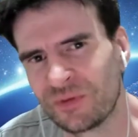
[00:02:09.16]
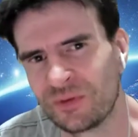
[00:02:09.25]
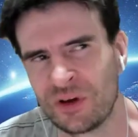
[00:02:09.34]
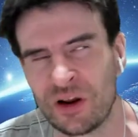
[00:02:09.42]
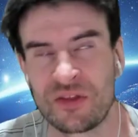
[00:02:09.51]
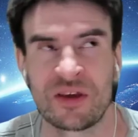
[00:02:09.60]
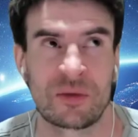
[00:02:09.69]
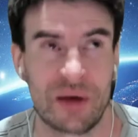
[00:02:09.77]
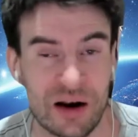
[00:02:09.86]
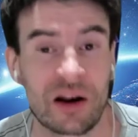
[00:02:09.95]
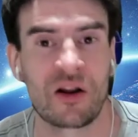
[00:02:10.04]
think
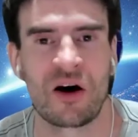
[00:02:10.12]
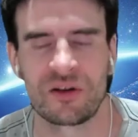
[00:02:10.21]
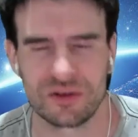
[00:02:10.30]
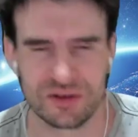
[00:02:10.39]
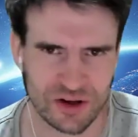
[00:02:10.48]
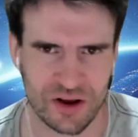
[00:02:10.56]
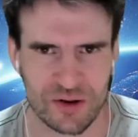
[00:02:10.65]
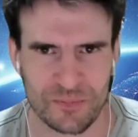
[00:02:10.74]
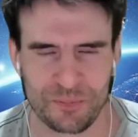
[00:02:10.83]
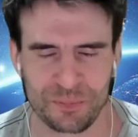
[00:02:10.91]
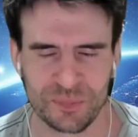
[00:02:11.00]
about it a lot. So
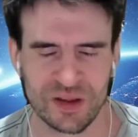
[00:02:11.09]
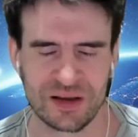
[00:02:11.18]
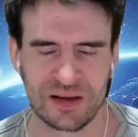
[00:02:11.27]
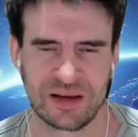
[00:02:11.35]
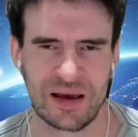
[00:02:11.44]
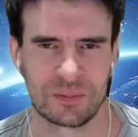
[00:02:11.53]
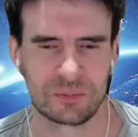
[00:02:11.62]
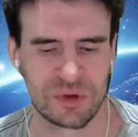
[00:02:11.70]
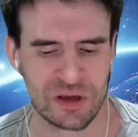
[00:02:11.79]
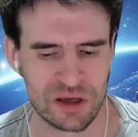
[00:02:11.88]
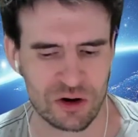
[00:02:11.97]
yeah.
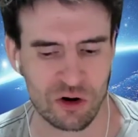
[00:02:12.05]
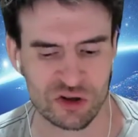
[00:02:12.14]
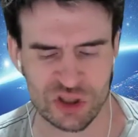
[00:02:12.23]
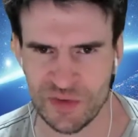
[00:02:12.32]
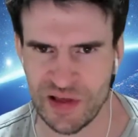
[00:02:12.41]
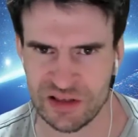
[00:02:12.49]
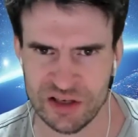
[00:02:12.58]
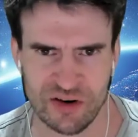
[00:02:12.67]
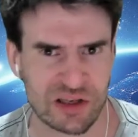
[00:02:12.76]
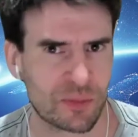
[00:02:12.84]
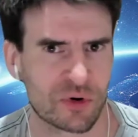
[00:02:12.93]
Also with that
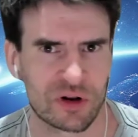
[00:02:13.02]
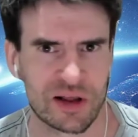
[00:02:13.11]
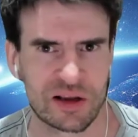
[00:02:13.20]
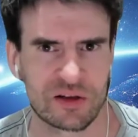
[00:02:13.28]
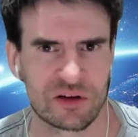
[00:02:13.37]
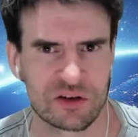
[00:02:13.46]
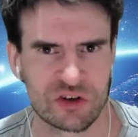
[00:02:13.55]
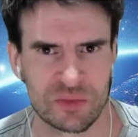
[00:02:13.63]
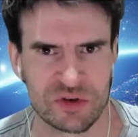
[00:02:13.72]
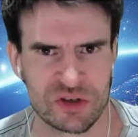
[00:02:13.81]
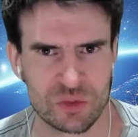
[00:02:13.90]
series, I put a link in the
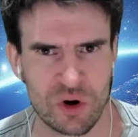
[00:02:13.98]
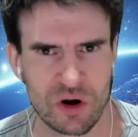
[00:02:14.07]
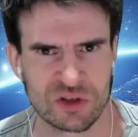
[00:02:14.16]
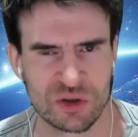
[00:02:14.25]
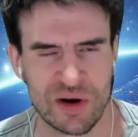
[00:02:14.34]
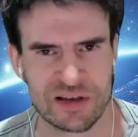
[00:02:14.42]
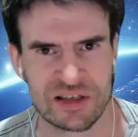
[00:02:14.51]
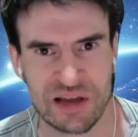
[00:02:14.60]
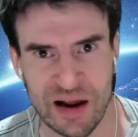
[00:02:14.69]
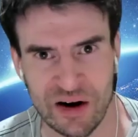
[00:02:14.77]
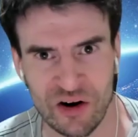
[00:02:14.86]
description as well. So I
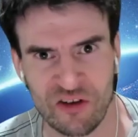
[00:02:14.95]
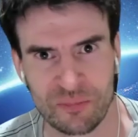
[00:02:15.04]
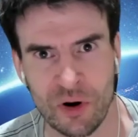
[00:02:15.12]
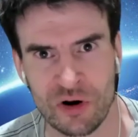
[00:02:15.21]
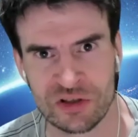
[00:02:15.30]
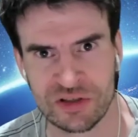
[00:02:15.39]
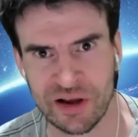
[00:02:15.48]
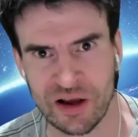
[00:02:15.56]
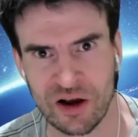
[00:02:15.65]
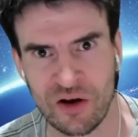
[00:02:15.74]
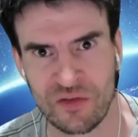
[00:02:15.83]
started off posting
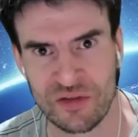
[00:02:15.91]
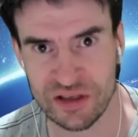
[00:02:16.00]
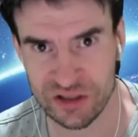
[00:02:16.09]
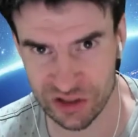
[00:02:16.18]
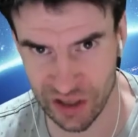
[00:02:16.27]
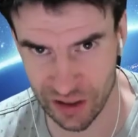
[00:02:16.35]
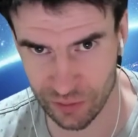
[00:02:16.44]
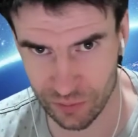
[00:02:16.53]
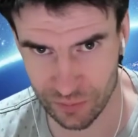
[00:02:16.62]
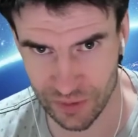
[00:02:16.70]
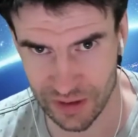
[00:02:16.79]
it on this
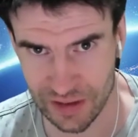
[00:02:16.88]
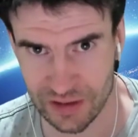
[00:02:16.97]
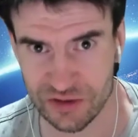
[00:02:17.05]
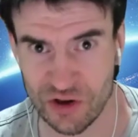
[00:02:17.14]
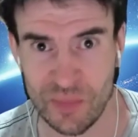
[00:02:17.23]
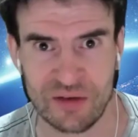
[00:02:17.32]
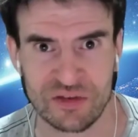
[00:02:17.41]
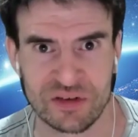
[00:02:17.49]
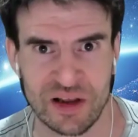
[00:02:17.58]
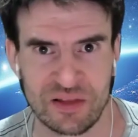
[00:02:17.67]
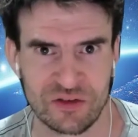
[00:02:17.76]
channel. So you may have
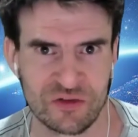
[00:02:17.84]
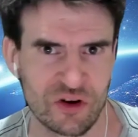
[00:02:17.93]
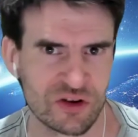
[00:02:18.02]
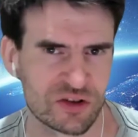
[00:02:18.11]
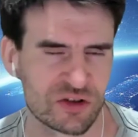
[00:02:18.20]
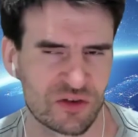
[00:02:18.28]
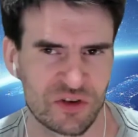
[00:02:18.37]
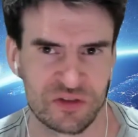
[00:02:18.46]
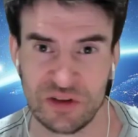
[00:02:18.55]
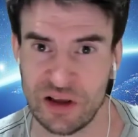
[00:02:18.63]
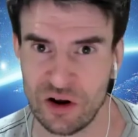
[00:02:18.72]
seen the first sort of
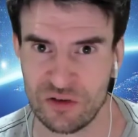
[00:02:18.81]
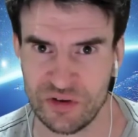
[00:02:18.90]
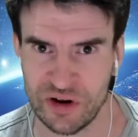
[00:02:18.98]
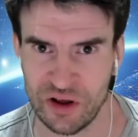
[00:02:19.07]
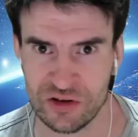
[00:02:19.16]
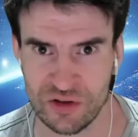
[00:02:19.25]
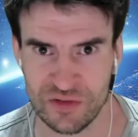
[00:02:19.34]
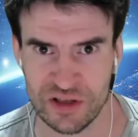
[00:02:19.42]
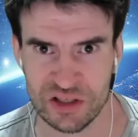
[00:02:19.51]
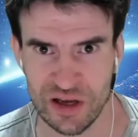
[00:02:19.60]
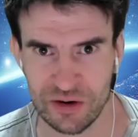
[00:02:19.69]
15 odd videos on
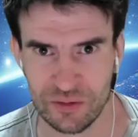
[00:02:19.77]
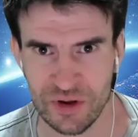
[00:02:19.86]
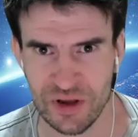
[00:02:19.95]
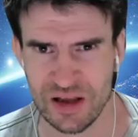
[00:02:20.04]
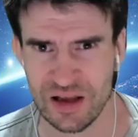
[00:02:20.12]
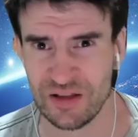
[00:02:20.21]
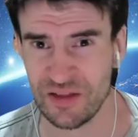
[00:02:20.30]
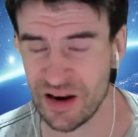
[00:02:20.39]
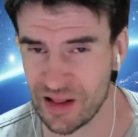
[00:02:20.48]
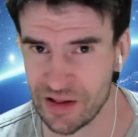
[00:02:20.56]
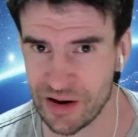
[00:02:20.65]
this channel.
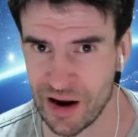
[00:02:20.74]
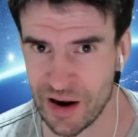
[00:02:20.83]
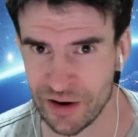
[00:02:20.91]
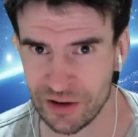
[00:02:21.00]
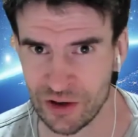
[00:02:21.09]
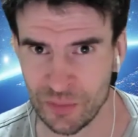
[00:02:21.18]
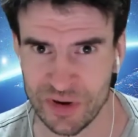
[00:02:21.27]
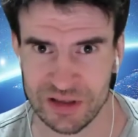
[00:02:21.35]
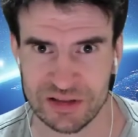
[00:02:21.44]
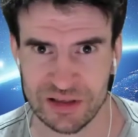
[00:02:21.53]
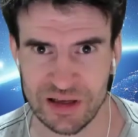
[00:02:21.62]
Then I got a little
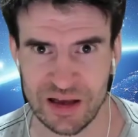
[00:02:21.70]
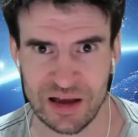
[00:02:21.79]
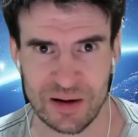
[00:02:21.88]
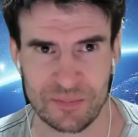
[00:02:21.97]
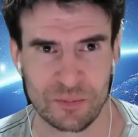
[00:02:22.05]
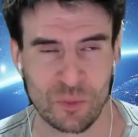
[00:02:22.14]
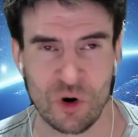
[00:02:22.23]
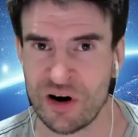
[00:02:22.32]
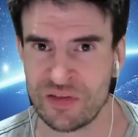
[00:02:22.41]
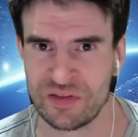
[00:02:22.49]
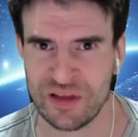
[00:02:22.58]
bit
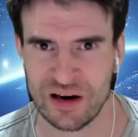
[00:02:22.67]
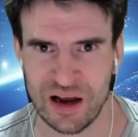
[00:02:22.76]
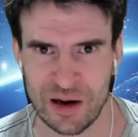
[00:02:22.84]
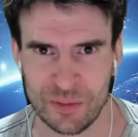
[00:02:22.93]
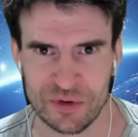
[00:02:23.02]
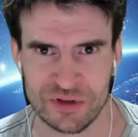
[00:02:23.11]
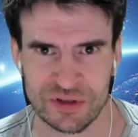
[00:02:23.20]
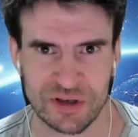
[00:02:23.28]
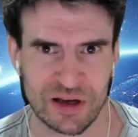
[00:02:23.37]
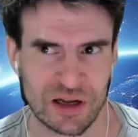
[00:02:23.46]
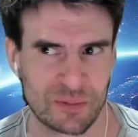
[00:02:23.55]
worried that I was
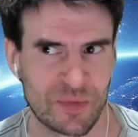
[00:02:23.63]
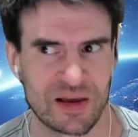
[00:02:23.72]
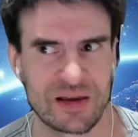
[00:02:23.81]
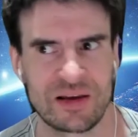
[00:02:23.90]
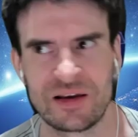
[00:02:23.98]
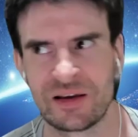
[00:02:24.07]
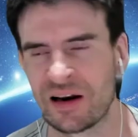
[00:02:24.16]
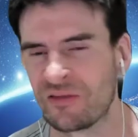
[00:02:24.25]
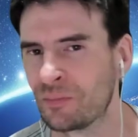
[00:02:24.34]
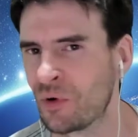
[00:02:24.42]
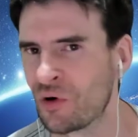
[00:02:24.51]
going to be kind
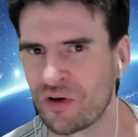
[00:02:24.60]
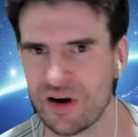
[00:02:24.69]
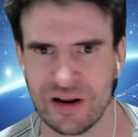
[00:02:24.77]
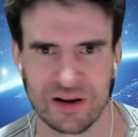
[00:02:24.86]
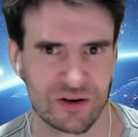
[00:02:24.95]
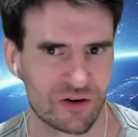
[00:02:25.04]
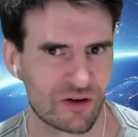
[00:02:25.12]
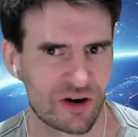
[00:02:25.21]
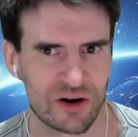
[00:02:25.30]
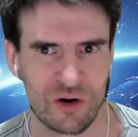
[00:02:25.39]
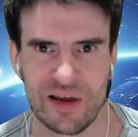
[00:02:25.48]
of boring
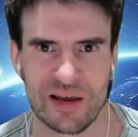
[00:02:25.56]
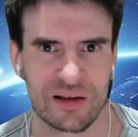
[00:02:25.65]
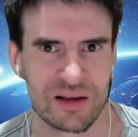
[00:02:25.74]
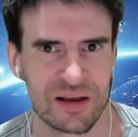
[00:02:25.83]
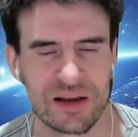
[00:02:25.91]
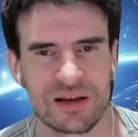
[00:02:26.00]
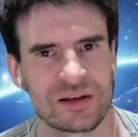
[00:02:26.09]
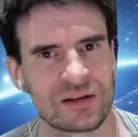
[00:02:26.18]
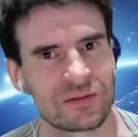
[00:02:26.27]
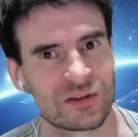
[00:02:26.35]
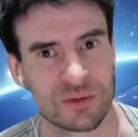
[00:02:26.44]
or annoying
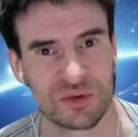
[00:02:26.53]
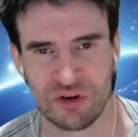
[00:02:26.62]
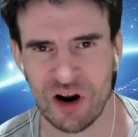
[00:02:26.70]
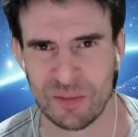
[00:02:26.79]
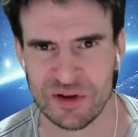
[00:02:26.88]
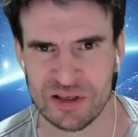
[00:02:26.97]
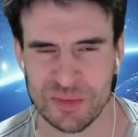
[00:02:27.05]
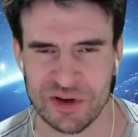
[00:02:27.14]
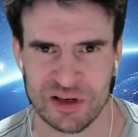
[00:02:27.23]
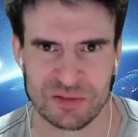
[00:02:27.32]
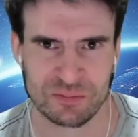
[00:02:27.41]
subscribers,
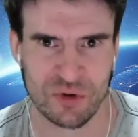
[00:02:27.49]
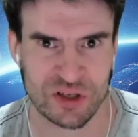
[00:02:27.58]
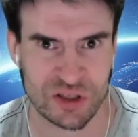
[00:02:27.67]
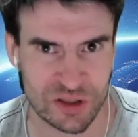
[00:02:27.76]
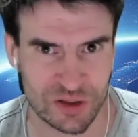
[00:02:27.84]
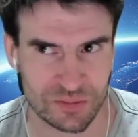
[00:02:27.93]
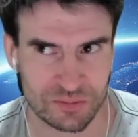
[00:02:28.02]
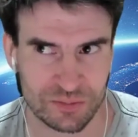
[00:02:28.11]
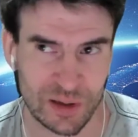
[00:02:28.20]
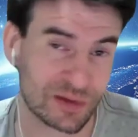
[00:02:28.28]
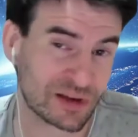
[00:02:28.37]
because most
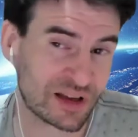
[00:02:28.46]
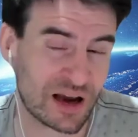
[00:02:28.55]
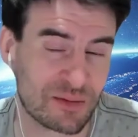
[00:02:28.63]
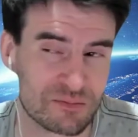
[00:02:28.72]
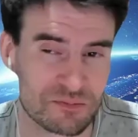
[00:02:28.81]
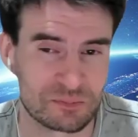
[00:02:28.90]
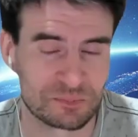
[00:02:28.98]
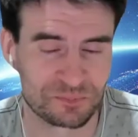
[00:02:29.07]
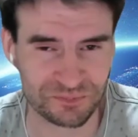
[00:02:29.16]
people would come